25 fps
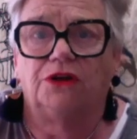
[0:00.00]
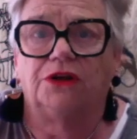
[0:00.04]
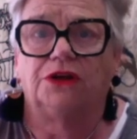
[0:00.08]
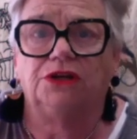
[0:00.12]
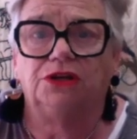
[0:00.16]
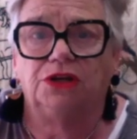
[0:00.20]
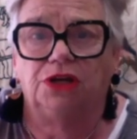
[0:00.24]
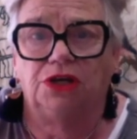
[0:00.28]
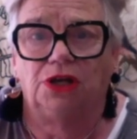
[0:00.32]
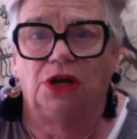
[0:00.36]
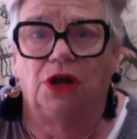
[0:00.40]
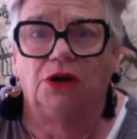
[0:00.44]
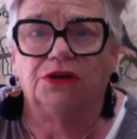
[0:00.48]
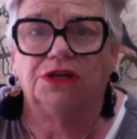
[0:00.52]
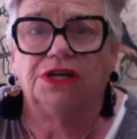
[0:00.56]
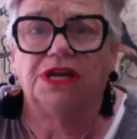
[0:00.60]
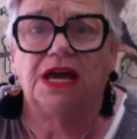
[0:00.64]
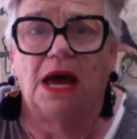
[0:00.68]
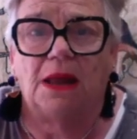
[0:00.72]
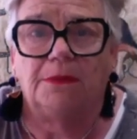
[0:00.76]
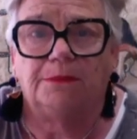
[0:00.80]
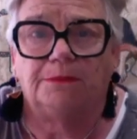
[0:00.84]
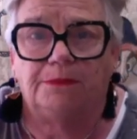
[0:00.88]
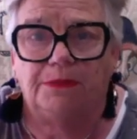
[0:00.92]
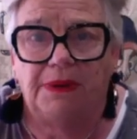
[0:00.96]
got to,
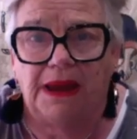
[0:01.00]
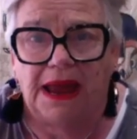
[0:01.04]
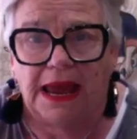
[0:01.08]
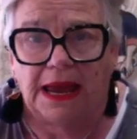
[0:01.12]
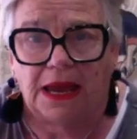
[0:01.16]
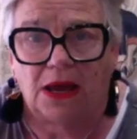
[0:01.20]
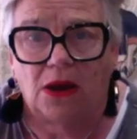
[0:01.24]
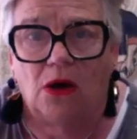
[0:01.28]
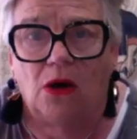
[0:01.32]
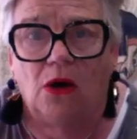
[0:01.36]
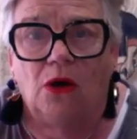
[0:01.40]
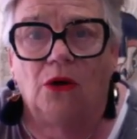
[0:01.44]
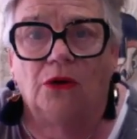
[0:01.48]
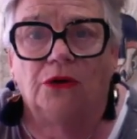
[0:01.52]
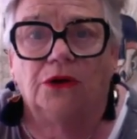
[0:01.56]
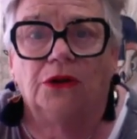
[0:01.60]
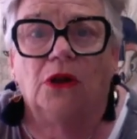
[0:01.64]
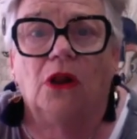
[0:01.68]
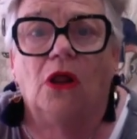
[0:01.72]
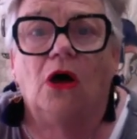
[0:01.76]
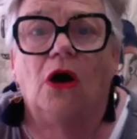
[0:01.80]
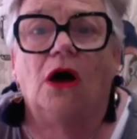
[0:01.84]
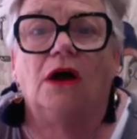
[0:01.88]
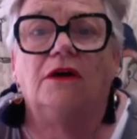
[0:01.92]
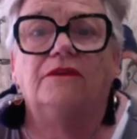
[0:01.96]
cut back on
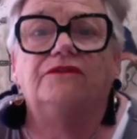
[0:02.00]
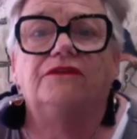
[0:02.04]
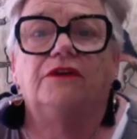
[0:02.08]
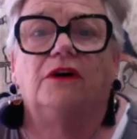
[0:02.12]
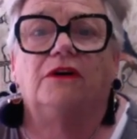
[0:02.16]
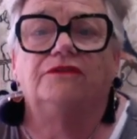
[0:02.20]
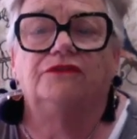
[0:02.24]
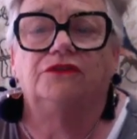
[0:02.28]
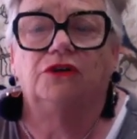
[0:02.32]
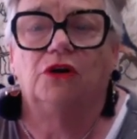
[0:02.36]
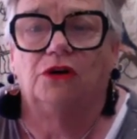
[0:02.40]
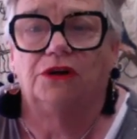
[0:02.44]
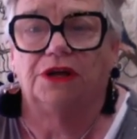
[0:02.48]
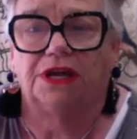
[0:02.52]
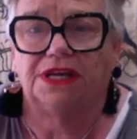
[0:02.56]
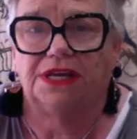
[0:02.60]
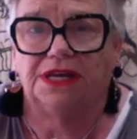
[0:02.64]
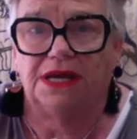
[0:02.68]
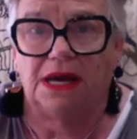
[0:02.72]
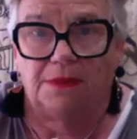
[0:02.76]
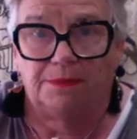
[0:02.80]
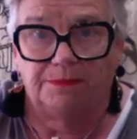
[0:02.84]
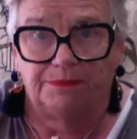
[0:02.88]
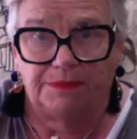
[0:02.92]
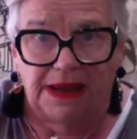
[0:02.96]
life. I've got to
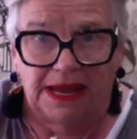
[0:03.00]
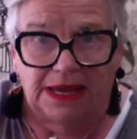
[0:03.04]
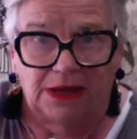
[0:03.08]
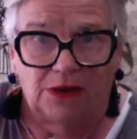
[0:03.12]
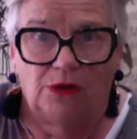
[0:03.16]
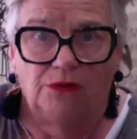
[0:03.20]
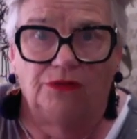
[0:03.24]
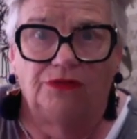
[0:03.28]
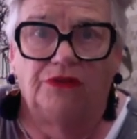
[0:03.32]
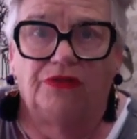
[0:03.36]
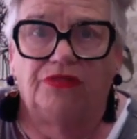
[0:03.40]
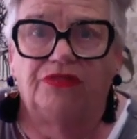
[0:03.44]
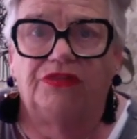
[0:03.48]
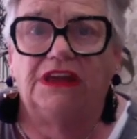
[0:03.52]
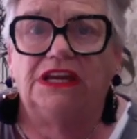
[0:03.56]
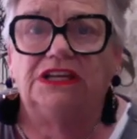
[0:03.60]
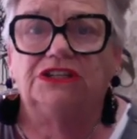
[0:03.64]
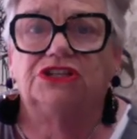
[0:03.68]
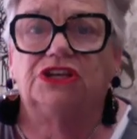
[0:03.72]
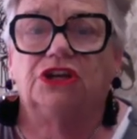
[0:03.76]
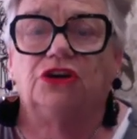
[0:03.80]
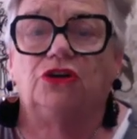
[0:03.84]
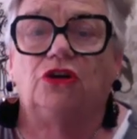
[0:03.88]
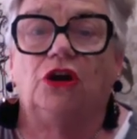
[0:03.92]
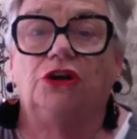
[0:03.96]
cut back on the
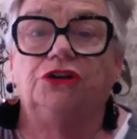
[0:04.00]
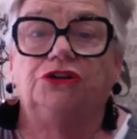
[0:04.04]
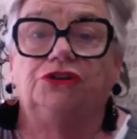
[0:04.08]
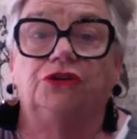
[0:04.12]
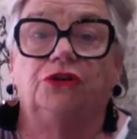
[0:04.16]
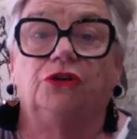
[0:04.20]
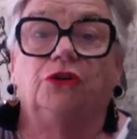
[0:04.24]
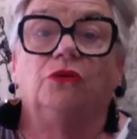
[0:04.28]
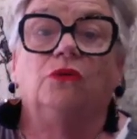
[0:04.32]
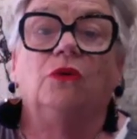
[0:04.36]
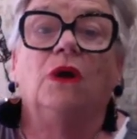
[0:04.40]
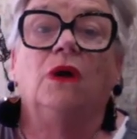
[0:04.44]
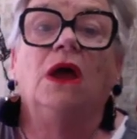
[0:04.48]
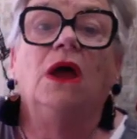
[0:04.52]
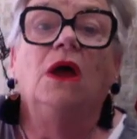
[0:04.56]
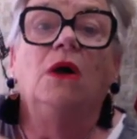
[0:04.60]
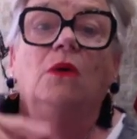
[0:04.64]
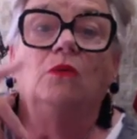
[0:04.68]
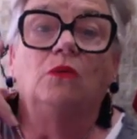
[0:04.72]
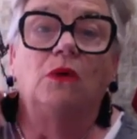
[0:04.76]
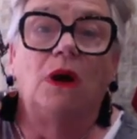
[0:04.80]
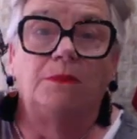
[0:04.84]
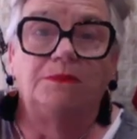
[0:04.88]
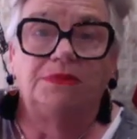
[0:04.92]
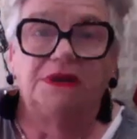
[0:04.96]
things that I do.
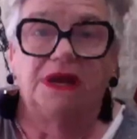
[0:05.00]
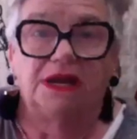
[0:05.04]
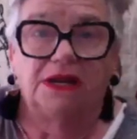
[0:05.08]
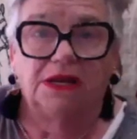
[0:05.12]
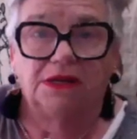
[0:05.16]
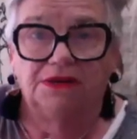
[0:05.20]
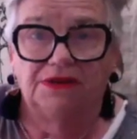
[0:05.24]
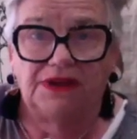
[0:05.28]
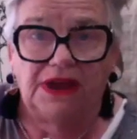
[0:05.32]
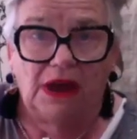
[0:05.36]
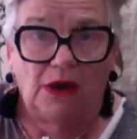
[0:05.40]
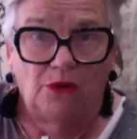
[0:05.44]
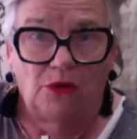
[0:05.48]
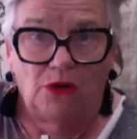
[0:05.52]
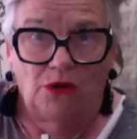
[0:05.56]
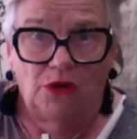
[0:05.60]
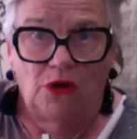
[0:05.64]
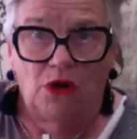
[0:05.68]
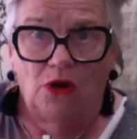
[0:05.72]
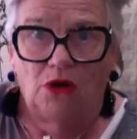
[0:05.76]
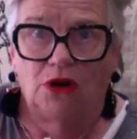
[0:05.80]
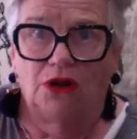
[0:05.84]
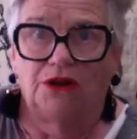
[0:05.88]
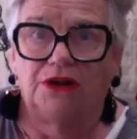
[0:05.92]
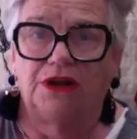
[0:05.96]
Won't be able to go on
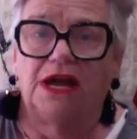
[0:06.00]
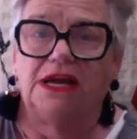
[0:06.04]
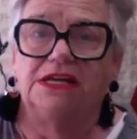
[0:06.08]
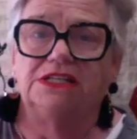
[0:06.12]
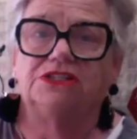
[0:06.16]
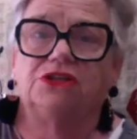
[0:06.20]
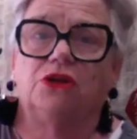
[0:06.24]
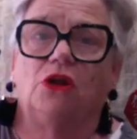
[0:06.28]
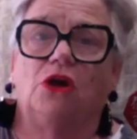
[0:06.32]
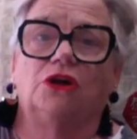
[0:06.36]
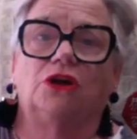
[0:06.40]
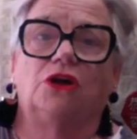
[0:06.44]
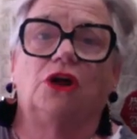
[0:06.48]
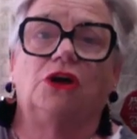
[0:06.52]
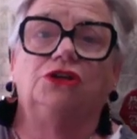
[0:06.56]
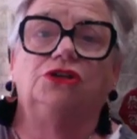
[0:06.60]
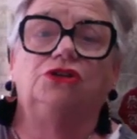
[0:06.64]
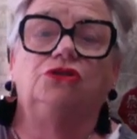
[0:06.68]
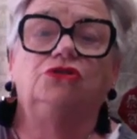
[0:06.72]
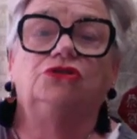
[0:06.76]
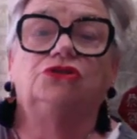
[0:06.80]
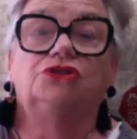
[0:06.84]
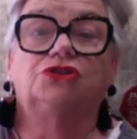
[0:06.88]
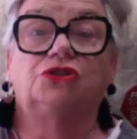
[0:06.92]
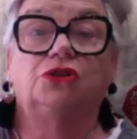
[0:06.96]
holidays like I
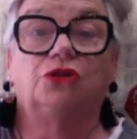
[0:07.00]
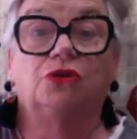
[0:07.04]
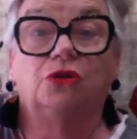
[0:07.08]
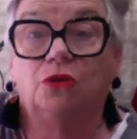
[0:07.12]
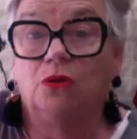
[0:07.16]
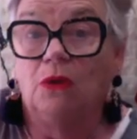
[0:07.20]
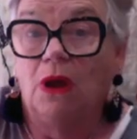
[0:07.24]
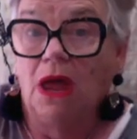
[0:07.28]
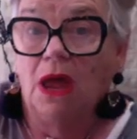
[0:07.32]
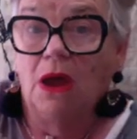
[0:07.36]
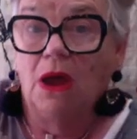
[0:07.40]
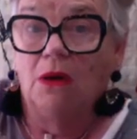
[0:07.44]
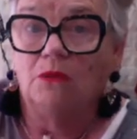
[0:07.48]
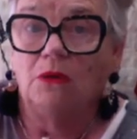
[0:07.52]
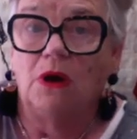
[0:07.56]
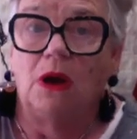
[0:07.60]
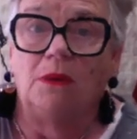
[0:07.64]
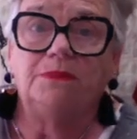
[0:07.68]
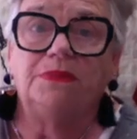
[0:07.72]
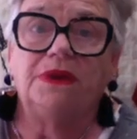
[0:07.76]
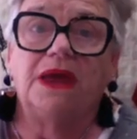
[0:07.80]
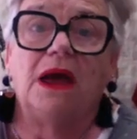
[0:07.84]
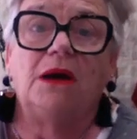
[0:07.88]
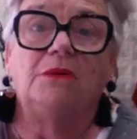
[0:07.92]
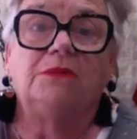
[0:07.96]
used to.
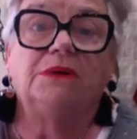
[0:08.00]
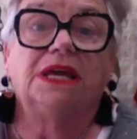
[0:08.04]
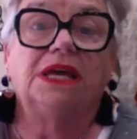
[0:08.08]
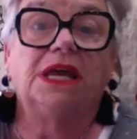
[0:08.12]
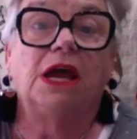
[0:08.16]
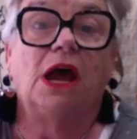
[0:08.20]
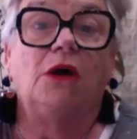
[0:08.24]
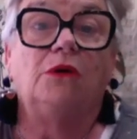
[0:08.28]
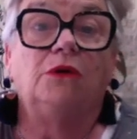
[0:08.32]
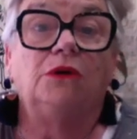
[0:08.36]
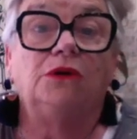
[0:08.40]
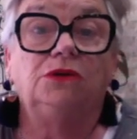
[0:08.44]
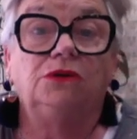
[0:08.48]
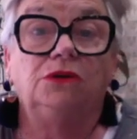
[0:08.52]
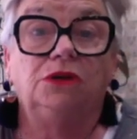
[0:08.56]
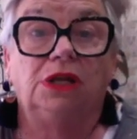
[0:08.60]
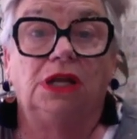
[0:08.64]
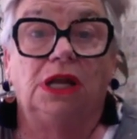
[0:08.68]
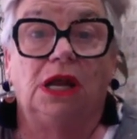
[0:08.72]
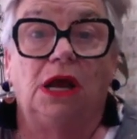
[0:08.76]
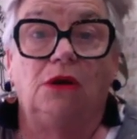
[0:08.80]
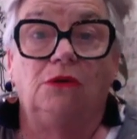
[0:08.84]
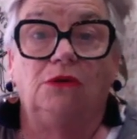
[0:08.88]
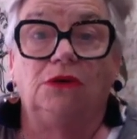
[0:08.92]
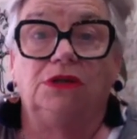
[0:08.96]
Won't be able to go,
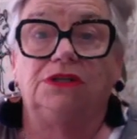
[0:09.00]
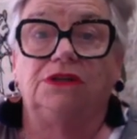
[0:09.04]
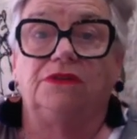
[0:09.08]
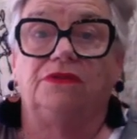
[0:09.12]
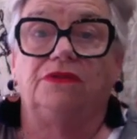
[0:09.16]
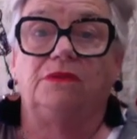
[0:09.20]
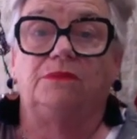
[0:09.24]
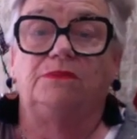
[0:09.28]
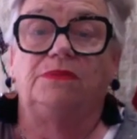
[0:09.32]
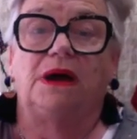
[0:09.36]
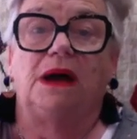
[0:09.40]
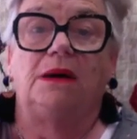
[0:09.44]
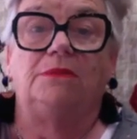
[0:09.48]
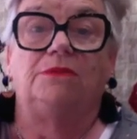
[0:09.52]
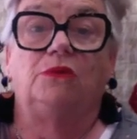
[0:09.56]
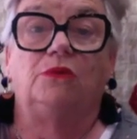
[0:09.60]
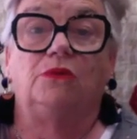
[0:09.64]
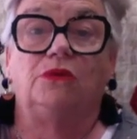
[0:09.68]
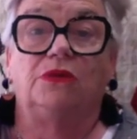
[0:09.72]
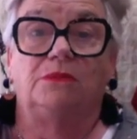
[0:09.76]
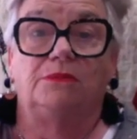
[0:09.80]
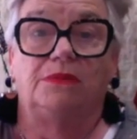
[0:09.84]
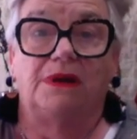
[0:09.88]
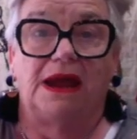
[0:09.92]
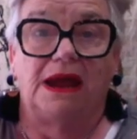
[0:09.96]
into the pub
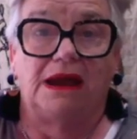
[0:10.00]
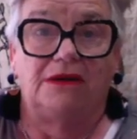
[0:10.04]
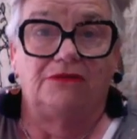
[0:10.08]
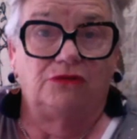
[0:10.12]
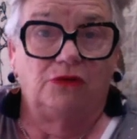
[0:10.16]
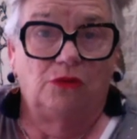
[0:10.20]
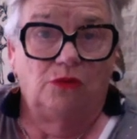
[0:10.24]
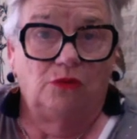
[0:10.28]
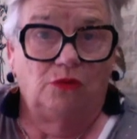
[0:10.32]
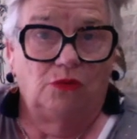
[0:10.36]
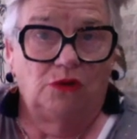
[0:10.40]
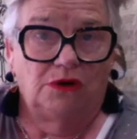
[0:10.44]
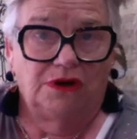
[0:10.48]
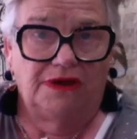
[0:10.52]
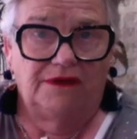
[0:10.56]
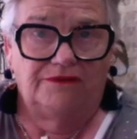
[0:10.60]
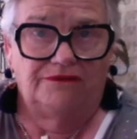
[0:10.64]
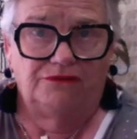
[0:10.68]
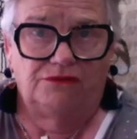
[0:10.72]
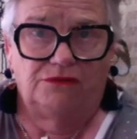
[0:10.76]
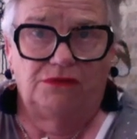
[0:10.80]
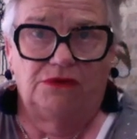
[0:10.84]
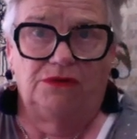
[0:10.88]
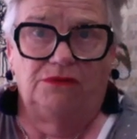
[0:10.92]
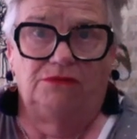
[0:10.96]
or the bar or
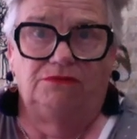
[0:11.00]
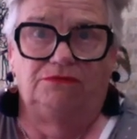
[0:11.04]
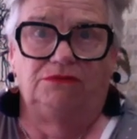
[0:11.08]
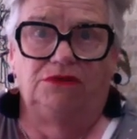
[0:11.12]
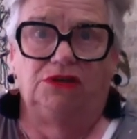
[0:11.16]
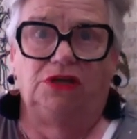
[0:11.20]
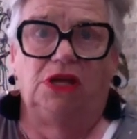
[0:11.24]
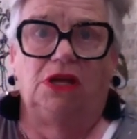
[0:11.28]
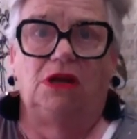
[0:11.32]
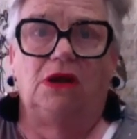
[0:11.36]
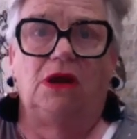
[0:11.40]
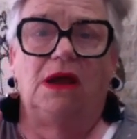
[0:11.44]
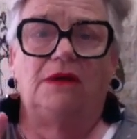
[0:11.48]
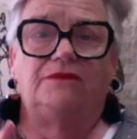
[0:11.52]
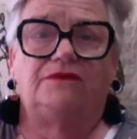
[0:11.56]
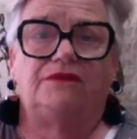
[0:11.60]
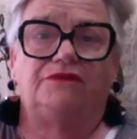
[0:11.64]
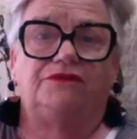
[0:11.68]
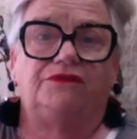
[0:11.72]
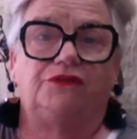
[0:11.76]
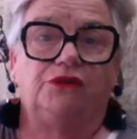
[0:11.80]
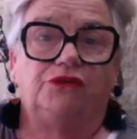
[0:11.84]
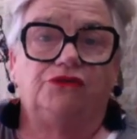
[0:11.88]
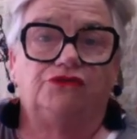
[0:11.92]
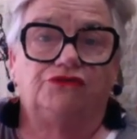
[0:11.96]
whatever and, have
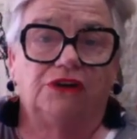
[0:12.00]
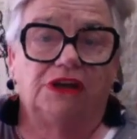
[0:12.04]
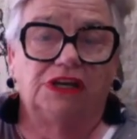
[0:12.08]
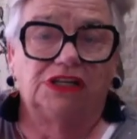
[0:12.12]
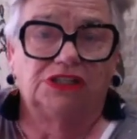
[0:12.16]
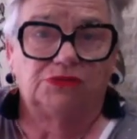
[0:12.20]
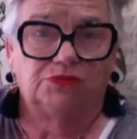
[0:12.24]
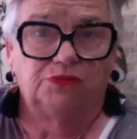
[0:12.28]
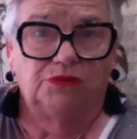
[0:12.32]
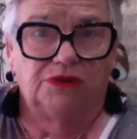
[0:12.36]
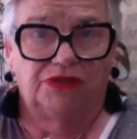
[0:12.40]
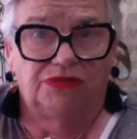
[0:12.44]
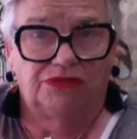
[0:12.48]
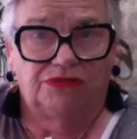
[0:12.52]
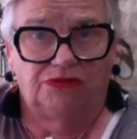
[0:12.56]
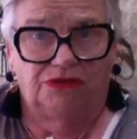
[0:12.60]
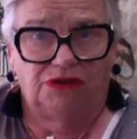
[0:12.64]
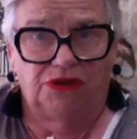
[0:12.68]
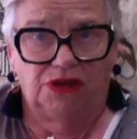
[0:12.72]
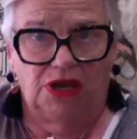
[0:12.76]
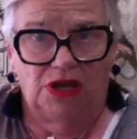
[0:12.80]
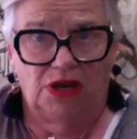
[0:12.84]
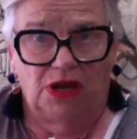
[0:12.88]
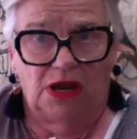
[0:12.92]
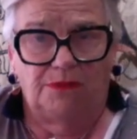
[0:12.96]
a few drinks with,
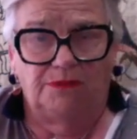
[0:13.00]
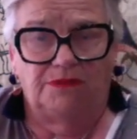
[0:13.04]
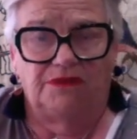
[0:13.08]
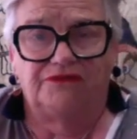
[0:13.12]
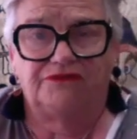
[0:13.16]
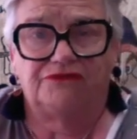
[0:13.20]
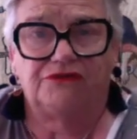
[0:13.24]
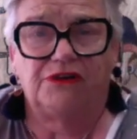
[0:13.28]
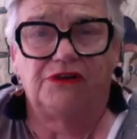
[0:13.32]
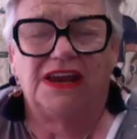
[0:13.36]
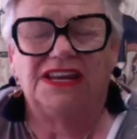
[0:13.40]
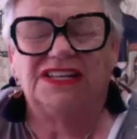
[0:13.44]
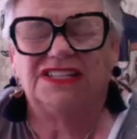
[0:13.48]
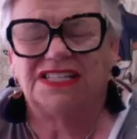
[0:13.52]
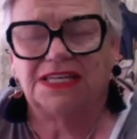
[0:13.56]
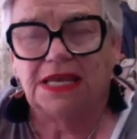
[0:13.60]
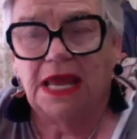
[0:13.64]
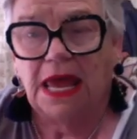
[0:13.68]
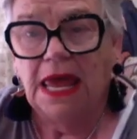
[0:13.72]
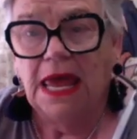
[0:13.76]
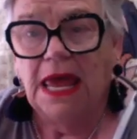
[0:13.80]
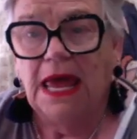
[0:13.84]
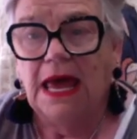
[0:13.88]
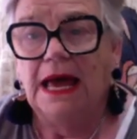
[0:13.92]
my friends.